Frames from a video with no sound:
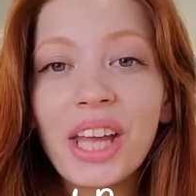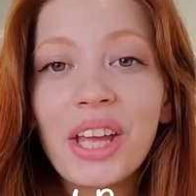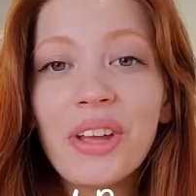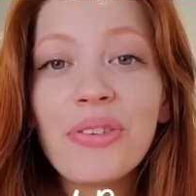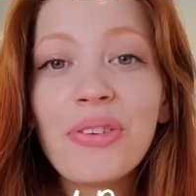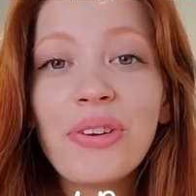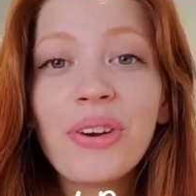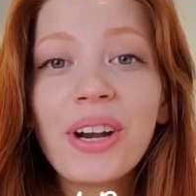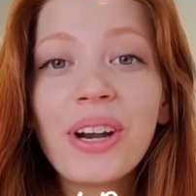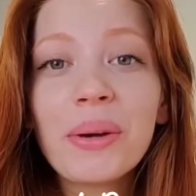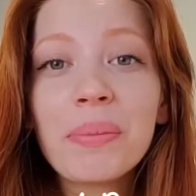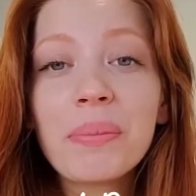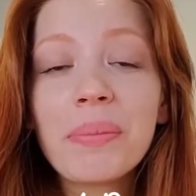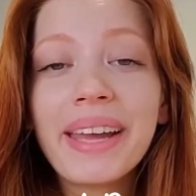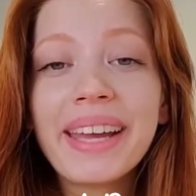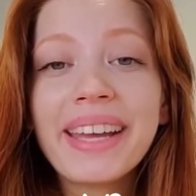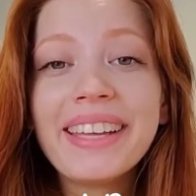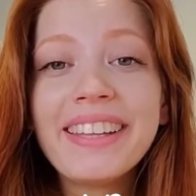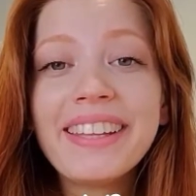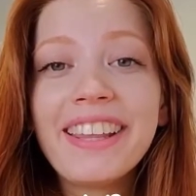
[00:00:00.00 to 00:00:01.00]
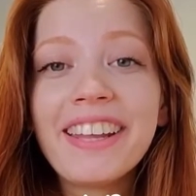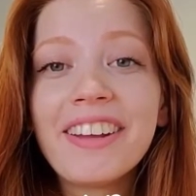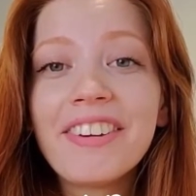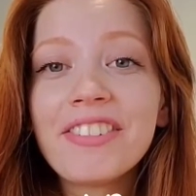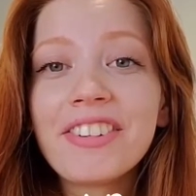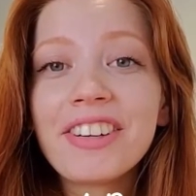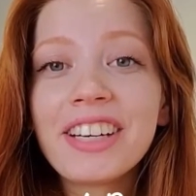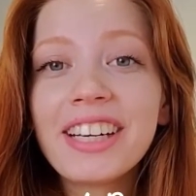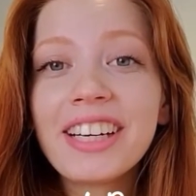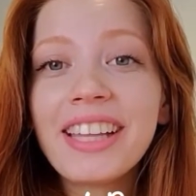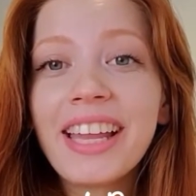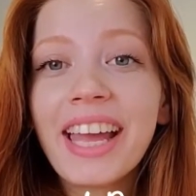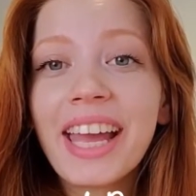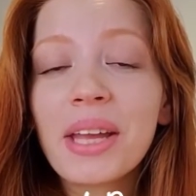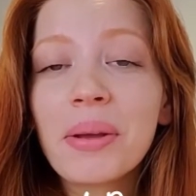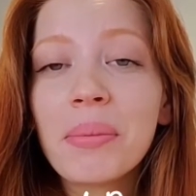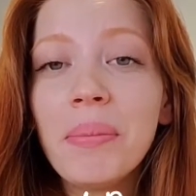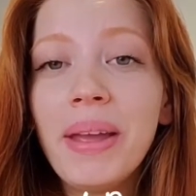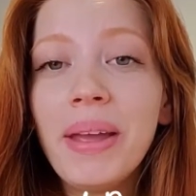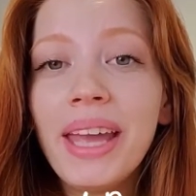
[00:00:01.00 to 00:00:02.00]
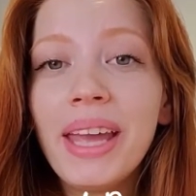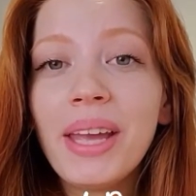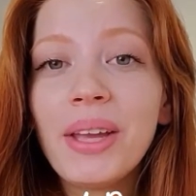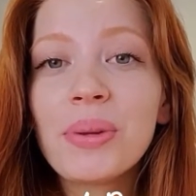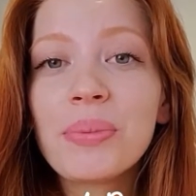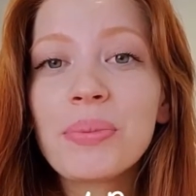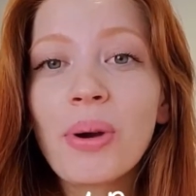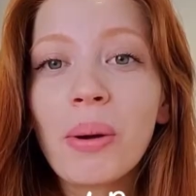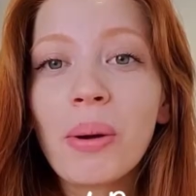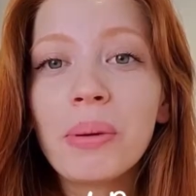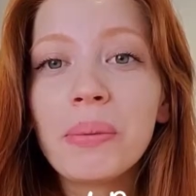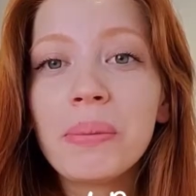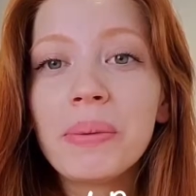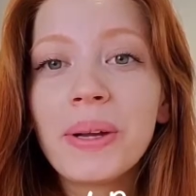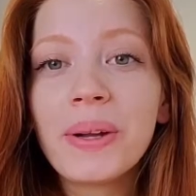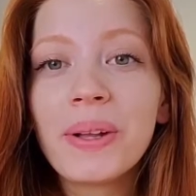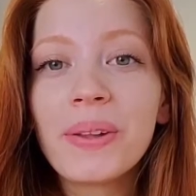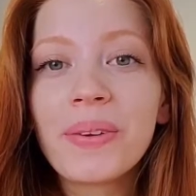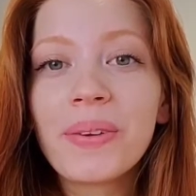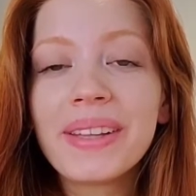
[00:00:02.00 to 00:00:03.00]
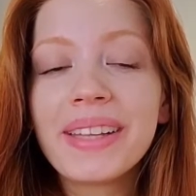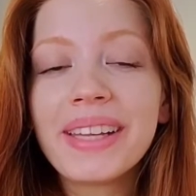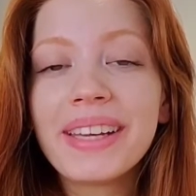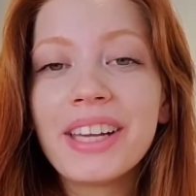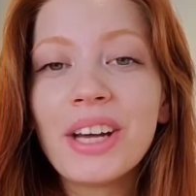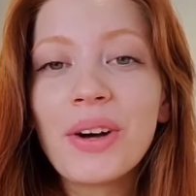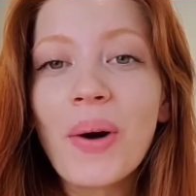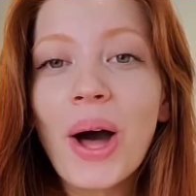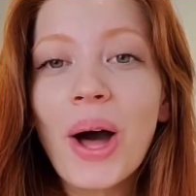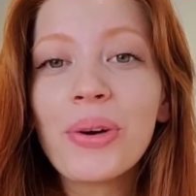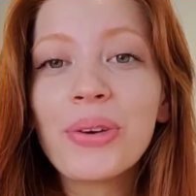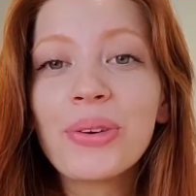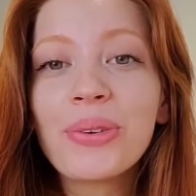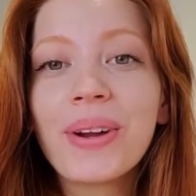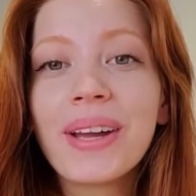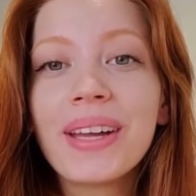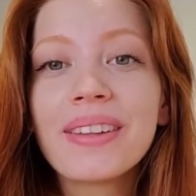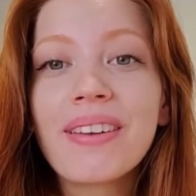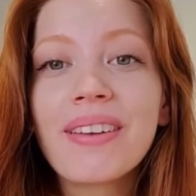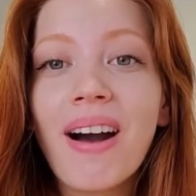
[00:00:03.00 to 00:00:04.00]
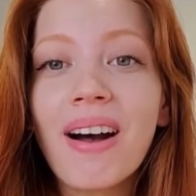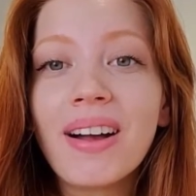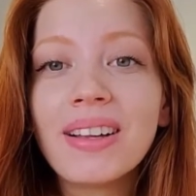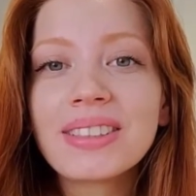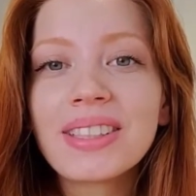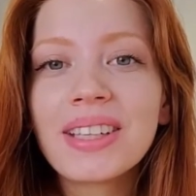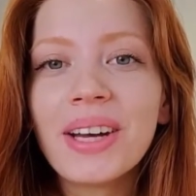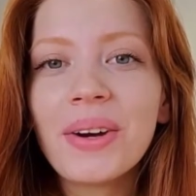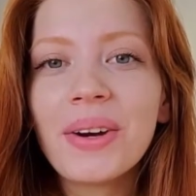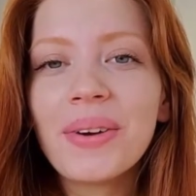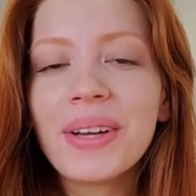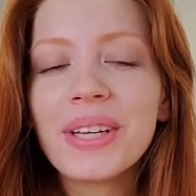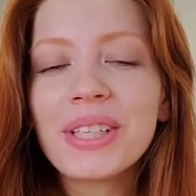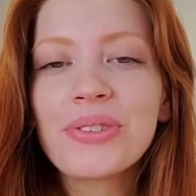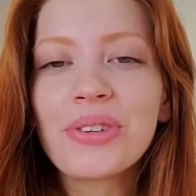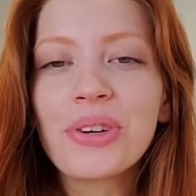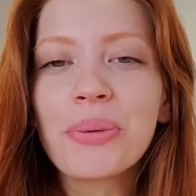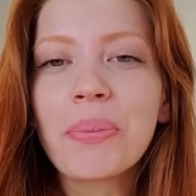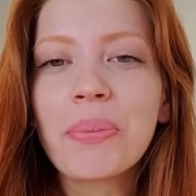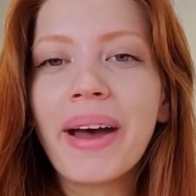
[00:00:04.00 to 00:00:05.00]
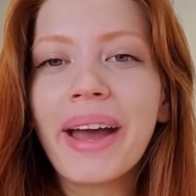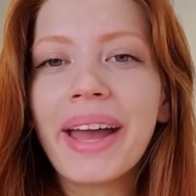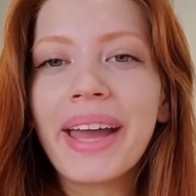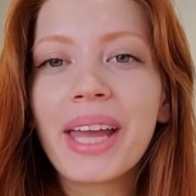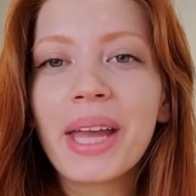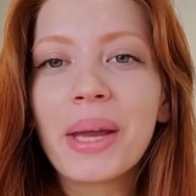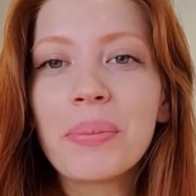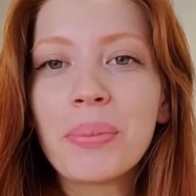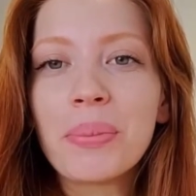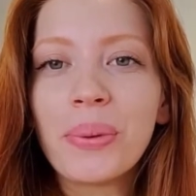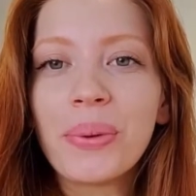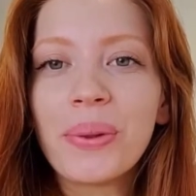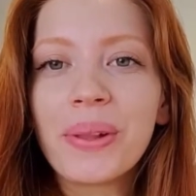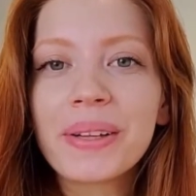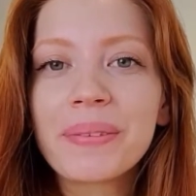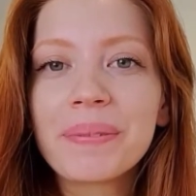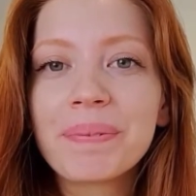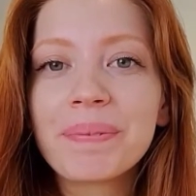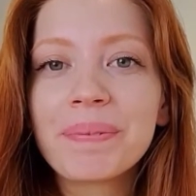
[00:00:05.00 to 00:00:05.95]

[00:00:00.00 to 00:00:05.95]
If you're a bacon lover like me, you probably already know how great Costco is for buying in bulk.